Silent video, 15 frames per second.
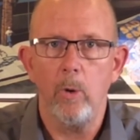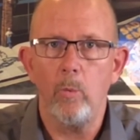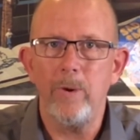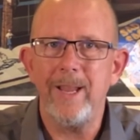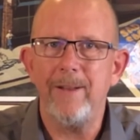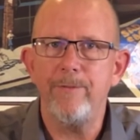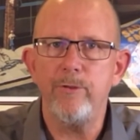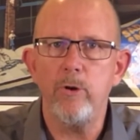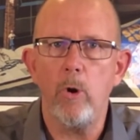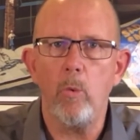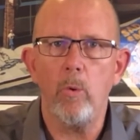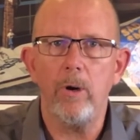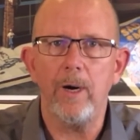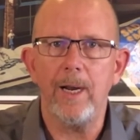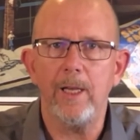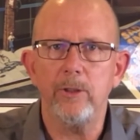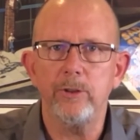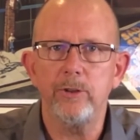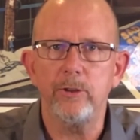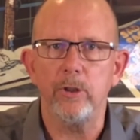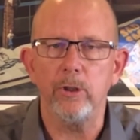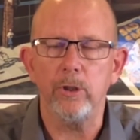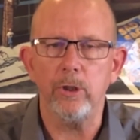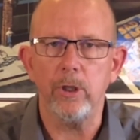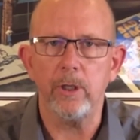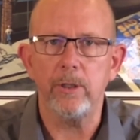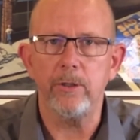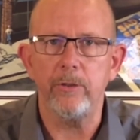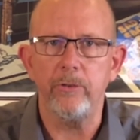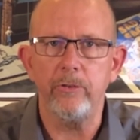we have nowhere else to
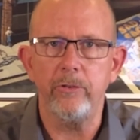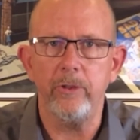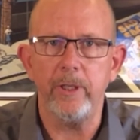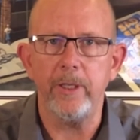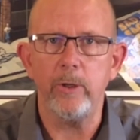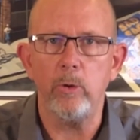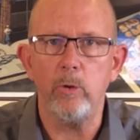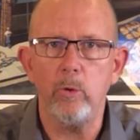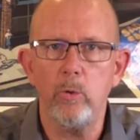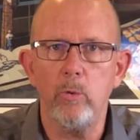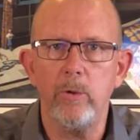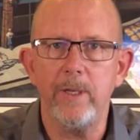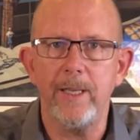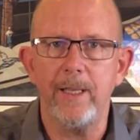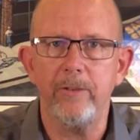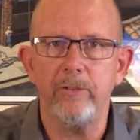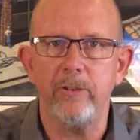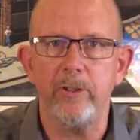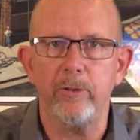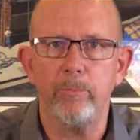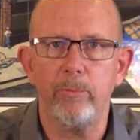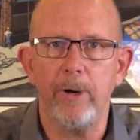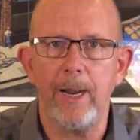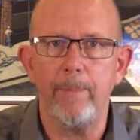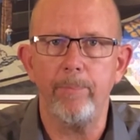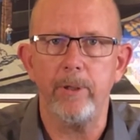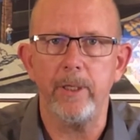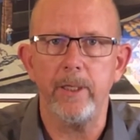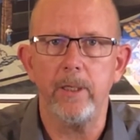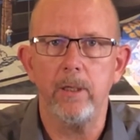look to see who gets this
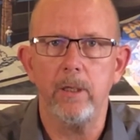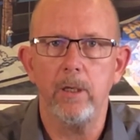property